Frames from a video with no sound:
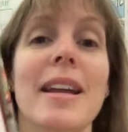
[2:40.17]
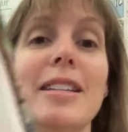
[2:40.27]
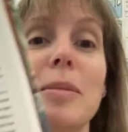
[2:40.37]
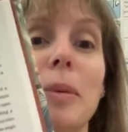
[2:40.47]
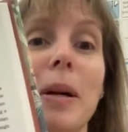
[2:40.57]

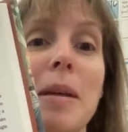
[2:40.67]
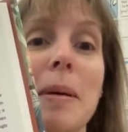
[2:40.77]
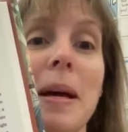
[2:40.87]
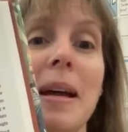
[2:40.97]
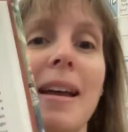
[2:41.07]
is pretty
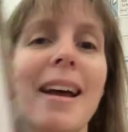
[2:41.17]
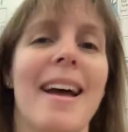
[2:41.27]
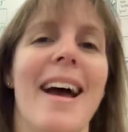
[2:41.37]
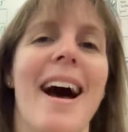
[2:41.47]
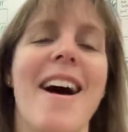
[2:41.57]
big.
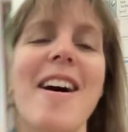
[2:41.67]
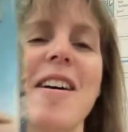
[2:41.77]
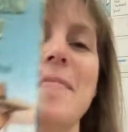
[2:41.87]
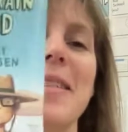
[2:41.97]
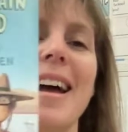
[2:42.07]

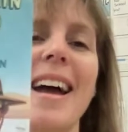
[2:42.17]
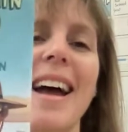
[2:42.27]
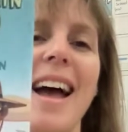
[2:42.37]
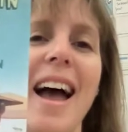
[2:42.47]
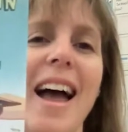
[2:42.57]

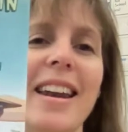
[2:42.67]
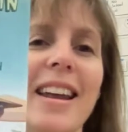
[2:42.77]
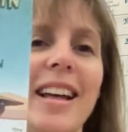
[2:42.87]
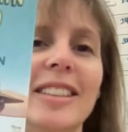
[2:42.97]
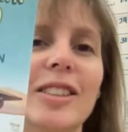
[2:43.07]
And
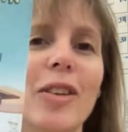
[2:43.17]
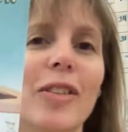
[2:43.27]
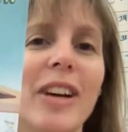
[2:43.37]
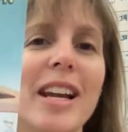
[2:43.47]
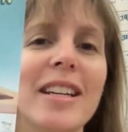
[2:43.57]
it's
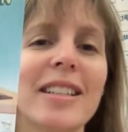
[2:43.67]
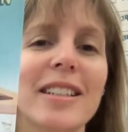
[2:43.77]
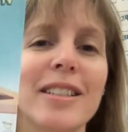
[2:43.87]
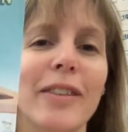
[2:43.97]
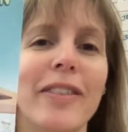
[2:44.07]
great
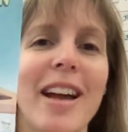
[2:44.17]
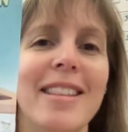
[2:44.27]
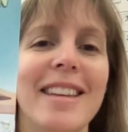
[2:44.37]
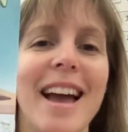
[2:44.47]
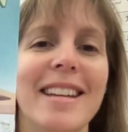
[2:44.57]
to
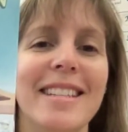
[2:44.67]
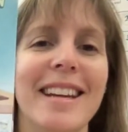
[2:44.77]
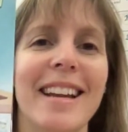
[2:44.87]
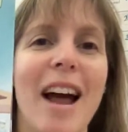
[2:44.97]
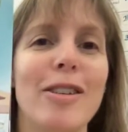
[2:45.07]
find the
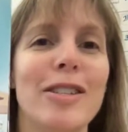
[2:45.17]
ending. I